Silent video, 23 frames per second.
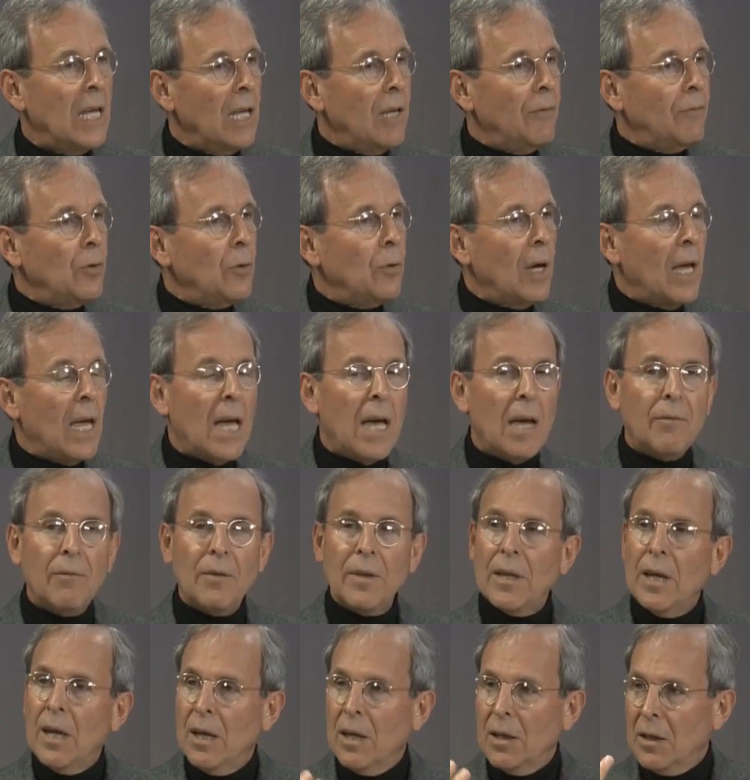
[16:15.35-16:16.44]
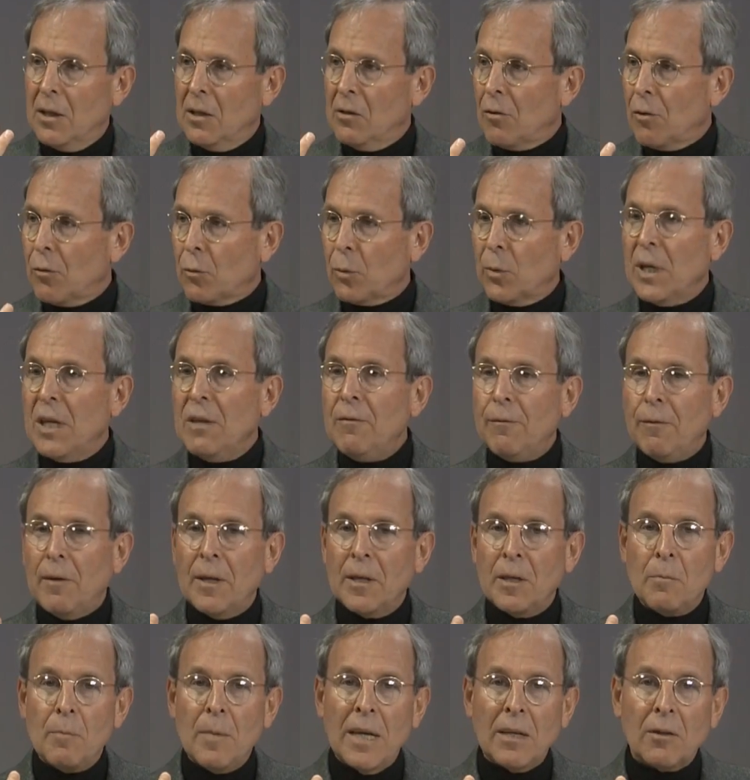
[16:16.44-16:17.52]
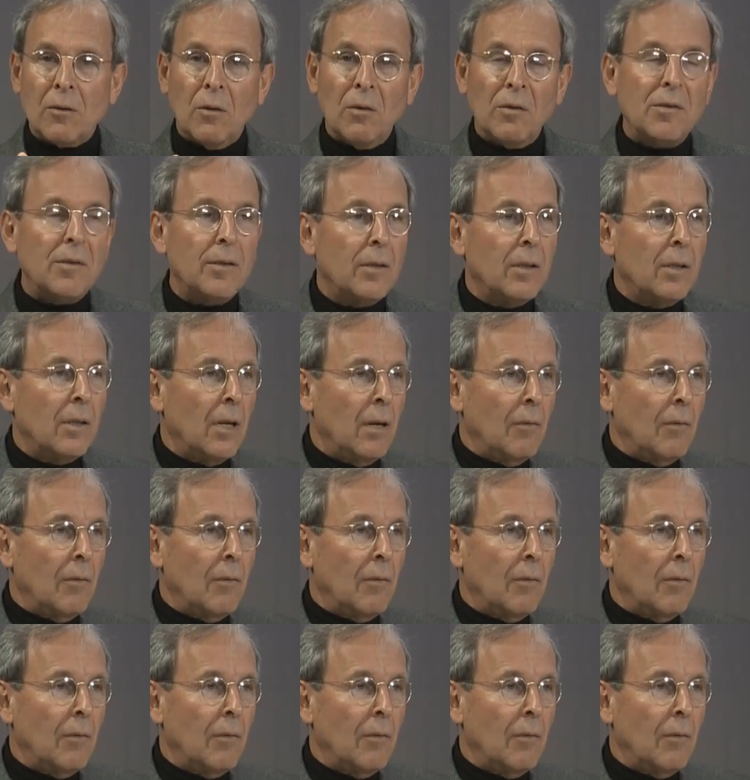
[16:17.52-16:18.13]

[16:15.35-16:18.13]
If you have the three fundamentals